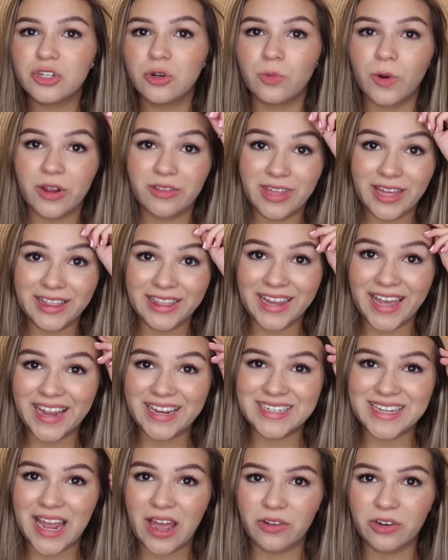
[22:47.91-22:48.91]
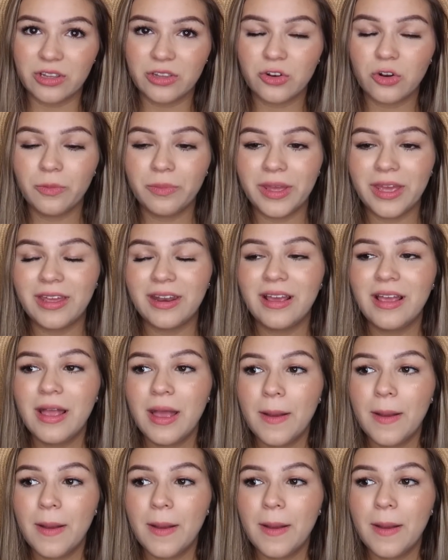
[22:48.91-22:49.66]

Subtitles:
to where they lay down a little bit,